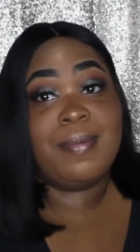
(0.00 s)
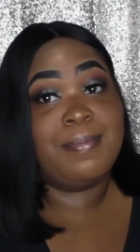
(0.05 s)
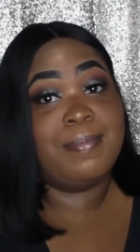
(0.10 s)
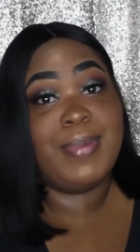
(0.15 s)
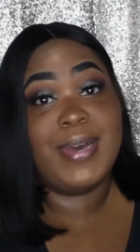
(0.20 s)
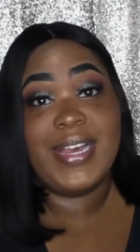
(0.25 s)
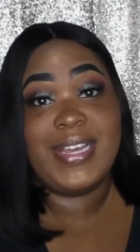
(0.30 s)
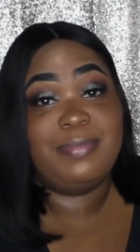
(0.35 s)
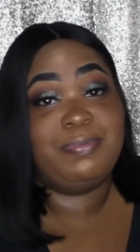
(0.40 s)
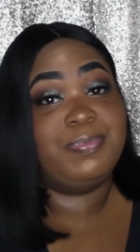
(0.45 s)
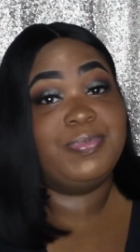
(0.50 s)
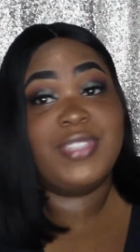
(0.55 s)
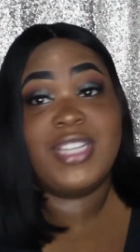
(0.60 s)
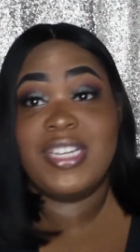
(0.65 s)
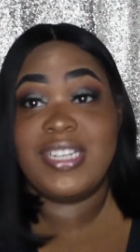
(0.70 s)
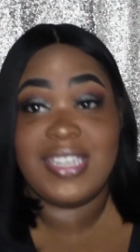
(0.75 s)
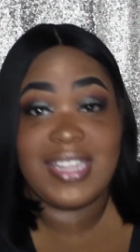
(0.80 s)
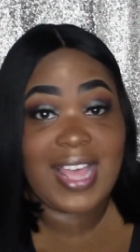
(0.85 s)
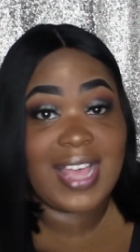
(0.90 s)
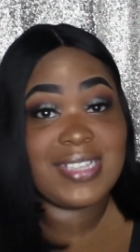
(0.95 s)
But
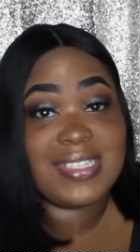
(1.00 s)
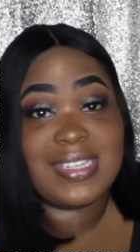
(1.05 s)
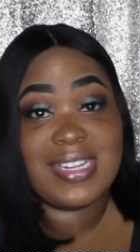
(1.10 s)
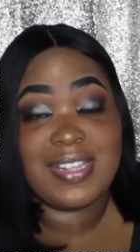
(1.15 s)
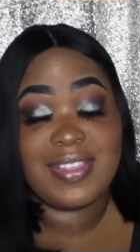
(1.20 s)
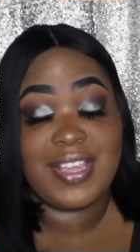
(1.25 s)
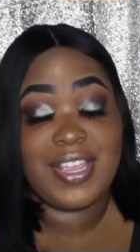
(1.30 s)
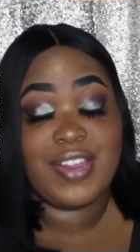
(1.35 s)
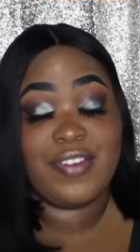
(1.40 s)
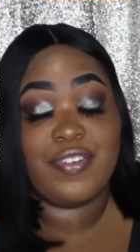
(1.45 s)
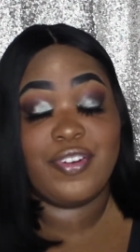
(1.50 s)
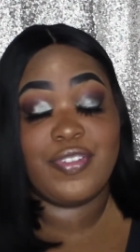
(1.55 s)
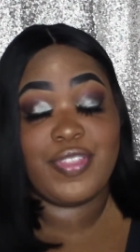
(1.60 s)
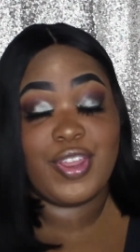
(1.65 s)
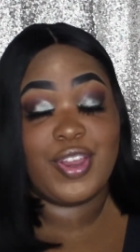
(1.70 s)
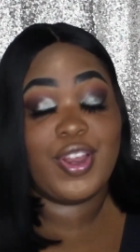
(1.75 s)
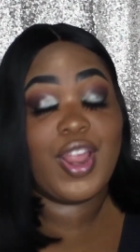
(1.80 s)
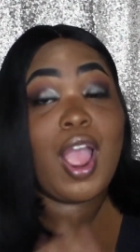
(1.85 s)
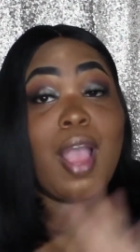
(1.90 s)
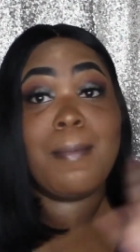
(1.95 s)
that's neither here nor
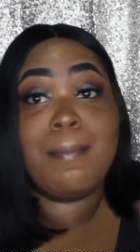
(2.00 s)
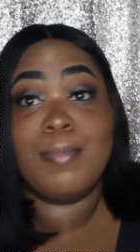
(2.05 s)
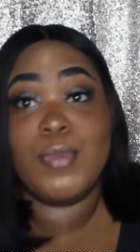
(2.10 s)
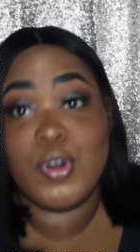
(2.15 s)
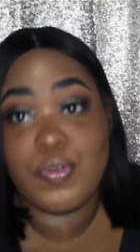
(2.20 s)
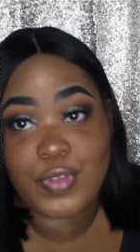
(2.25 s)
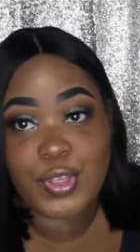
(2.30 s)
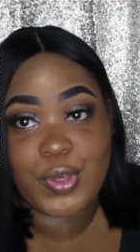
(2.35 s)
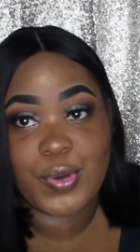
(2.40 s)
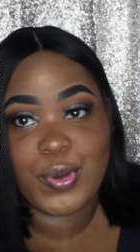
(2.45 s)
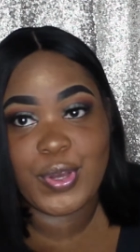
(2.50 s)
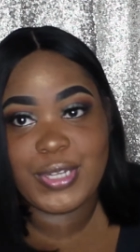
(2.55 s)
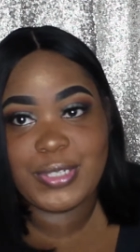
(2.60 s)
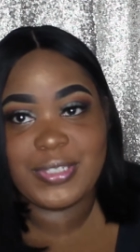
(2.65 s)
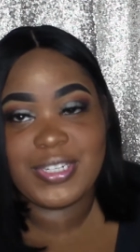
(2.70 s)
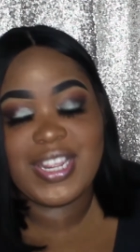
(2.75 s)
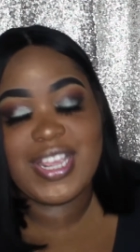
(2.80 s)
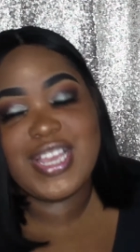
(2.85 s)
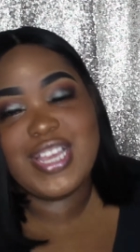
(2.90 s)
there. Moving on.